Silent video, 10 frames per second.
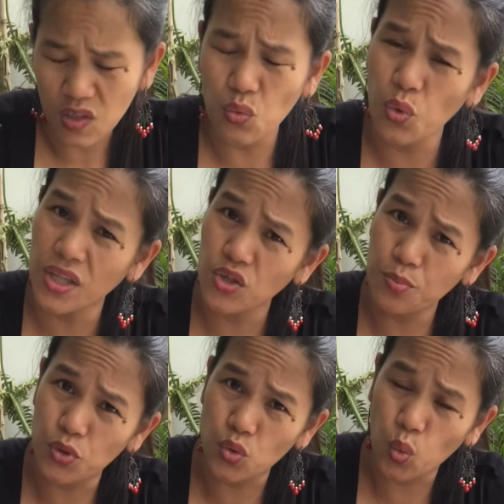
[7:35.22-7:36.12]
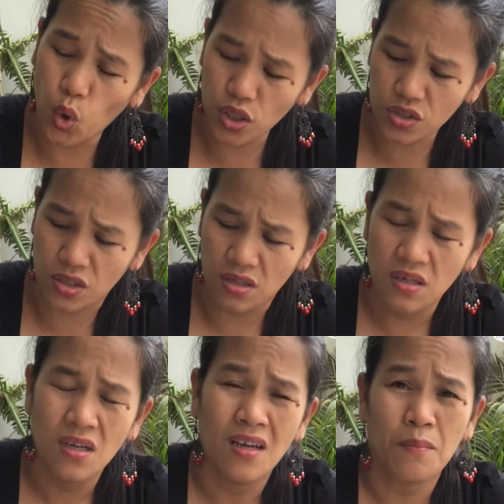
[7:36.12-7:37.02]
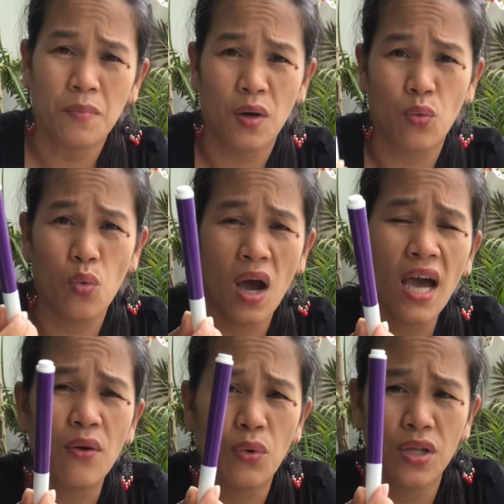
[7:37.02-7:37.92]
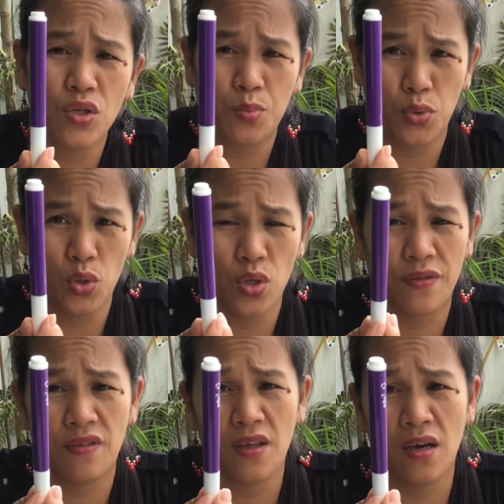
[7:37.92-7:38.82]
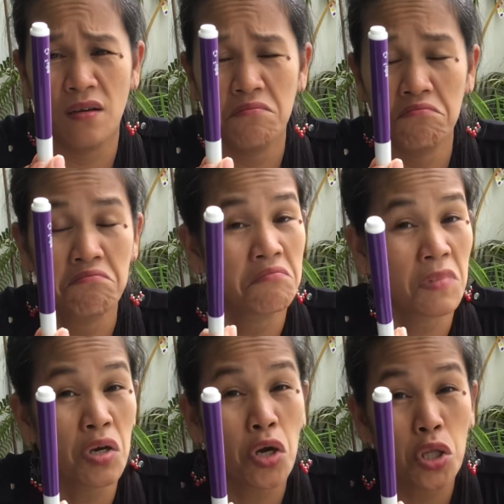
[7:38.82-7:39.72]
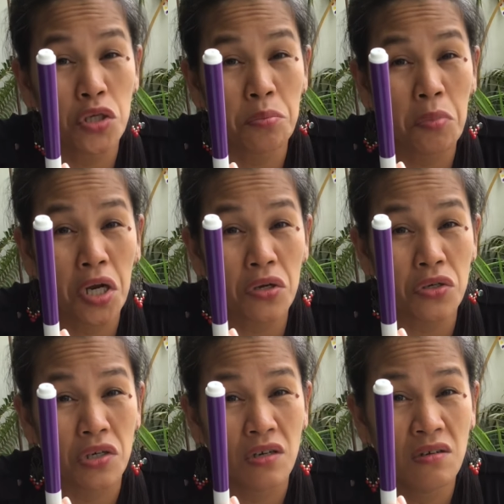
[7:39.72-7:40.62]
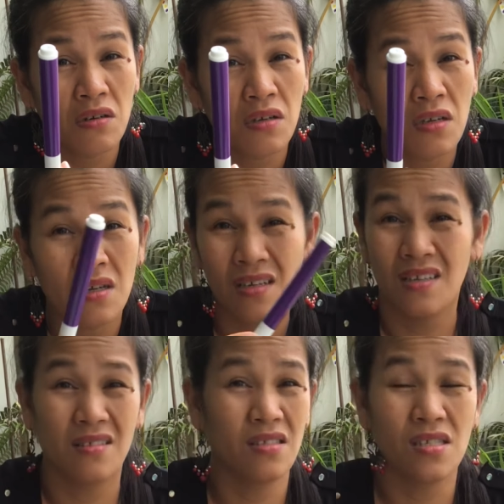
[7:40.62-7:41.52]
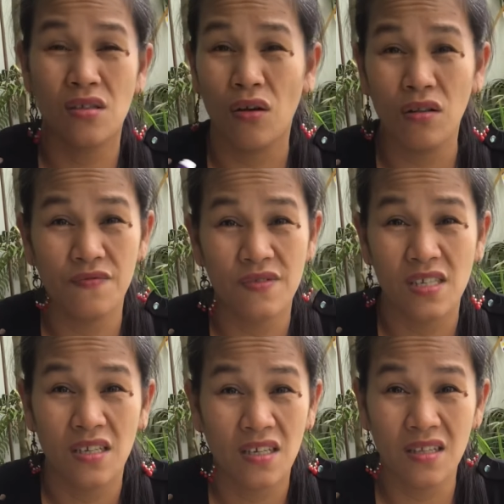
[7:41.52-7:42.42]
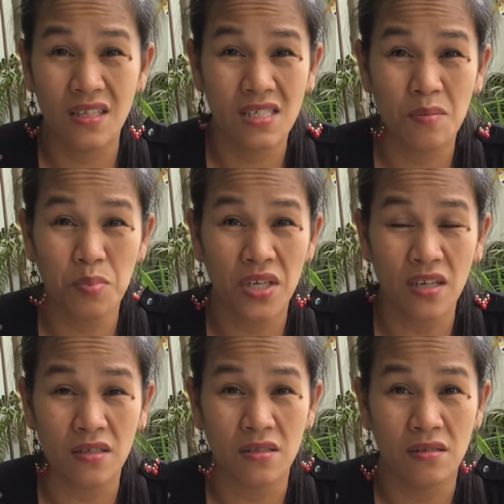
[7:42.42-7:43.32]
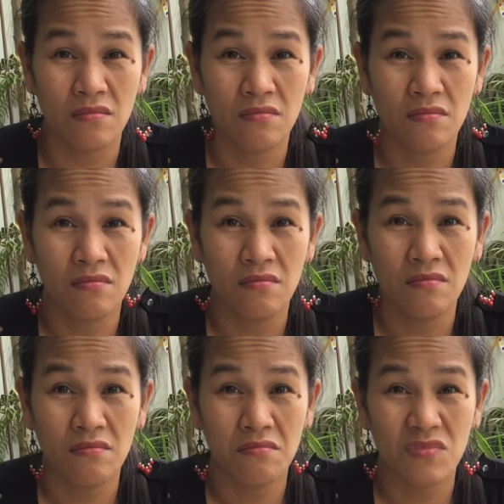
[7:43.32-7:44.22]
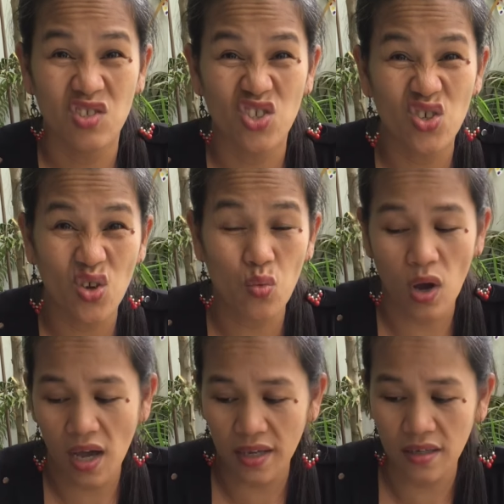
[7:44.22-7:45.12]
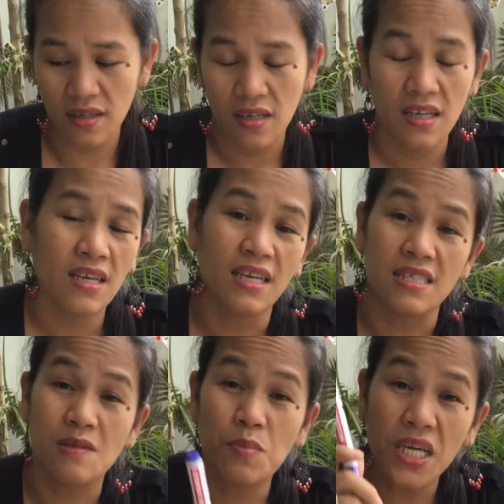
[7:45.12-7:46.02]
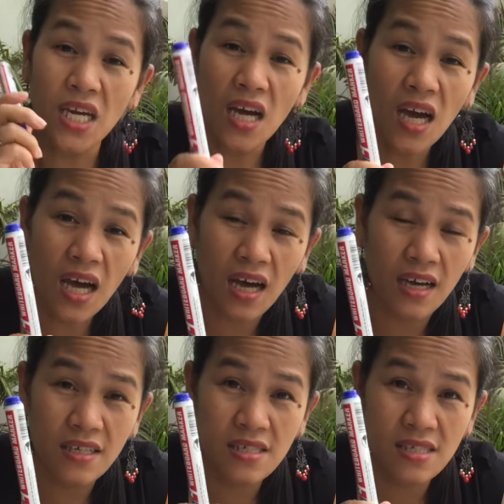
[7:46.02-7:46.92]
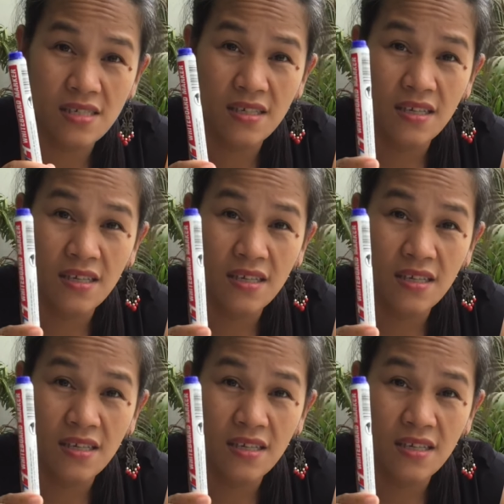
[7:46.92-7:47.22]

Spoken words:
when you put water. But why when you put the colored marker, it dissolved, it disappeared? Do you know why? It's because